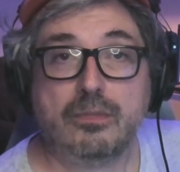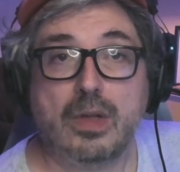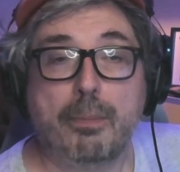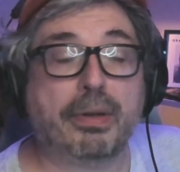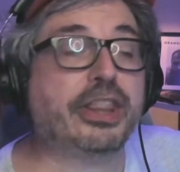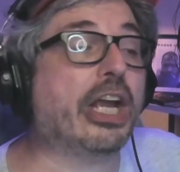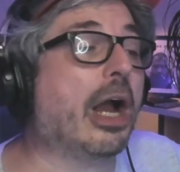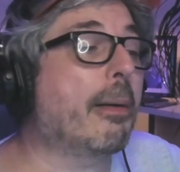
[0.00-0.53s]

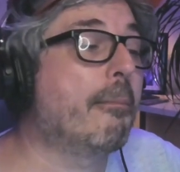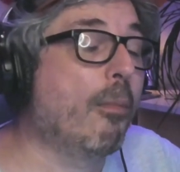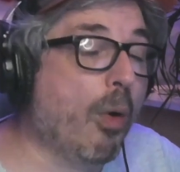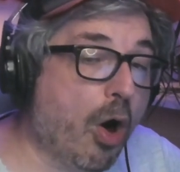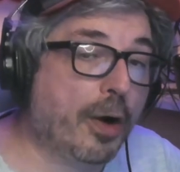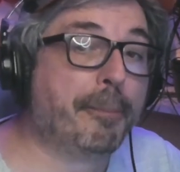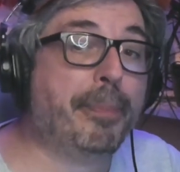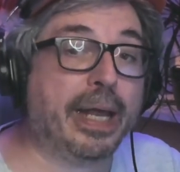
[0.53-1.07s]
But there are
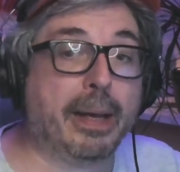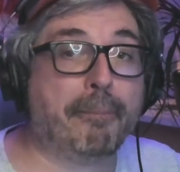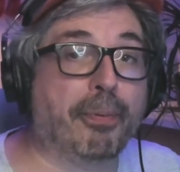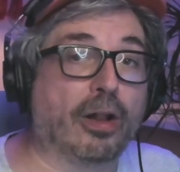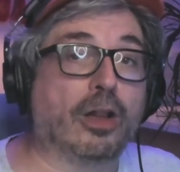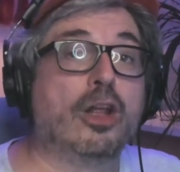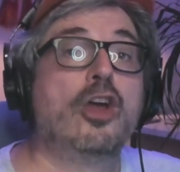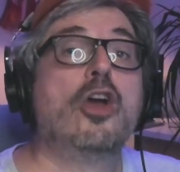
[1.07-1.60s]
more
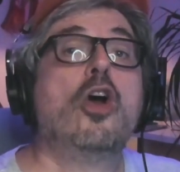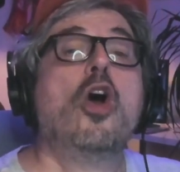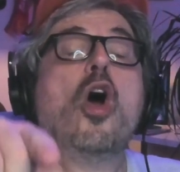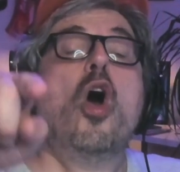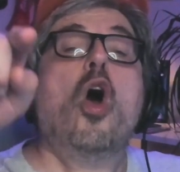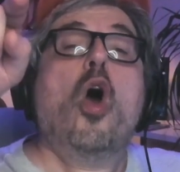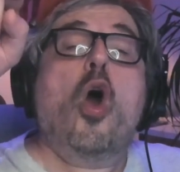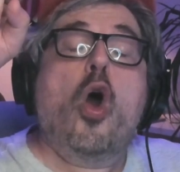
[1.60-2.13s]
people
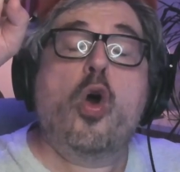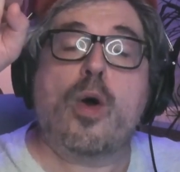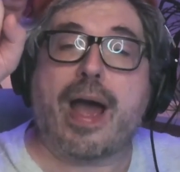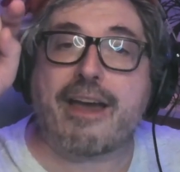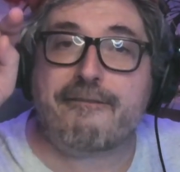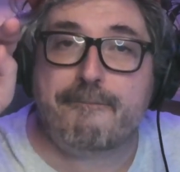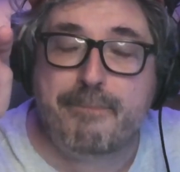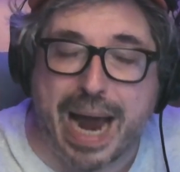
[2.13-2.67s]
who
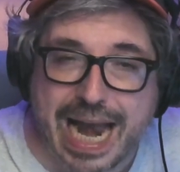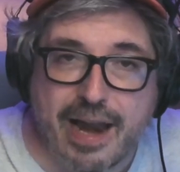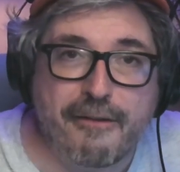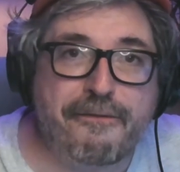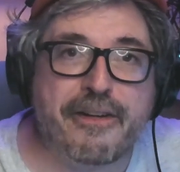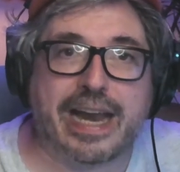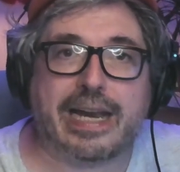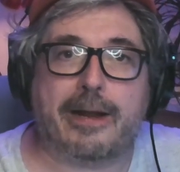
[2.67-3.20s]
have
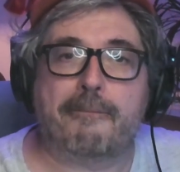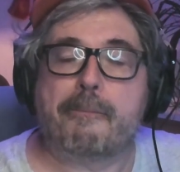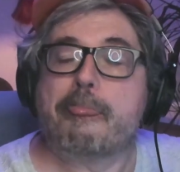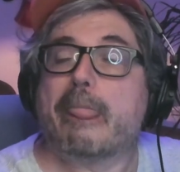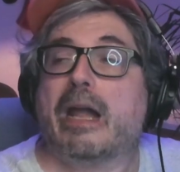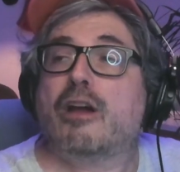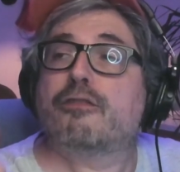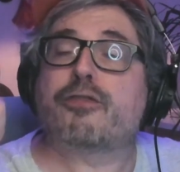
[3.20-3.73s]
benefited
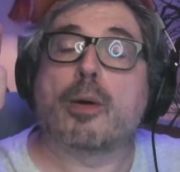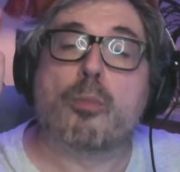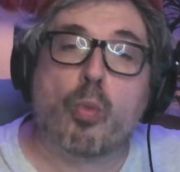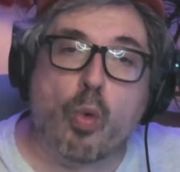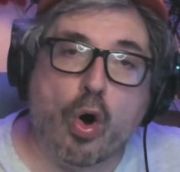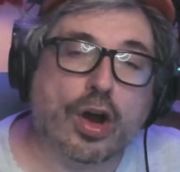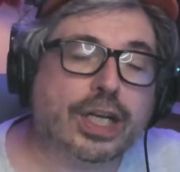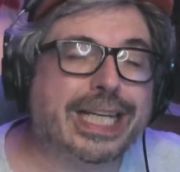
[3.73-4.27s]
from
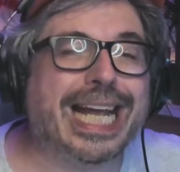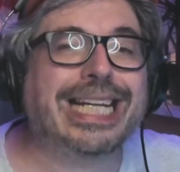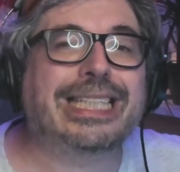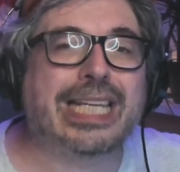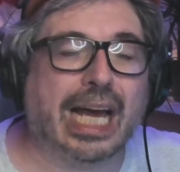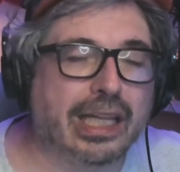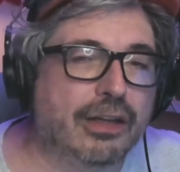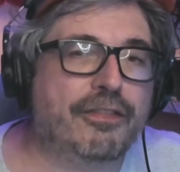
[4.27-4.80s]
working
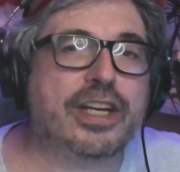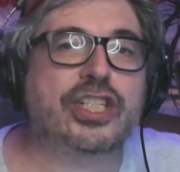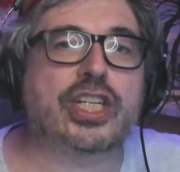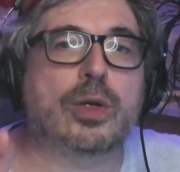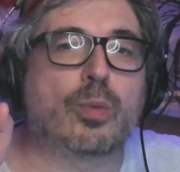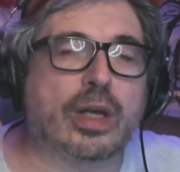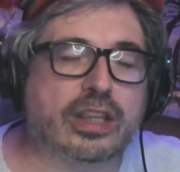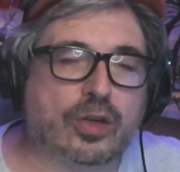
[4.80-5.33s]

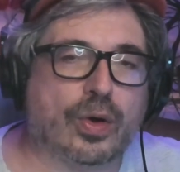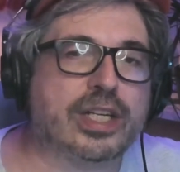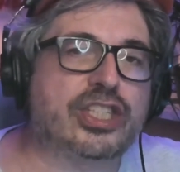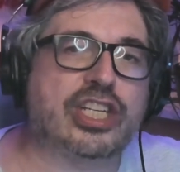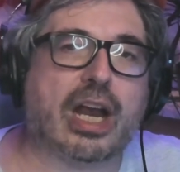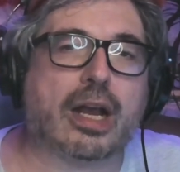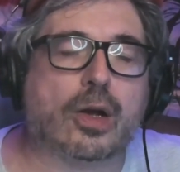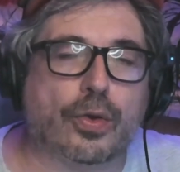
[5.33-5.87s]
television with Chris
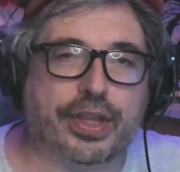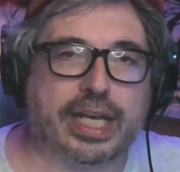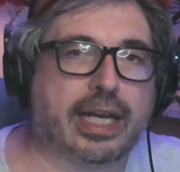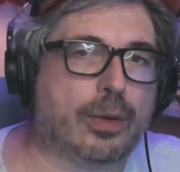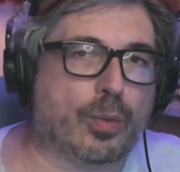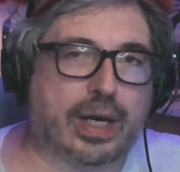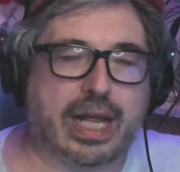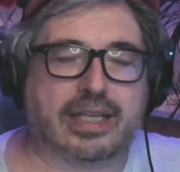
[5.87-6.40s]
Jericho than
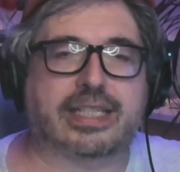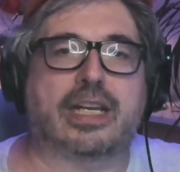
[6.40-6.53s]
anyone else.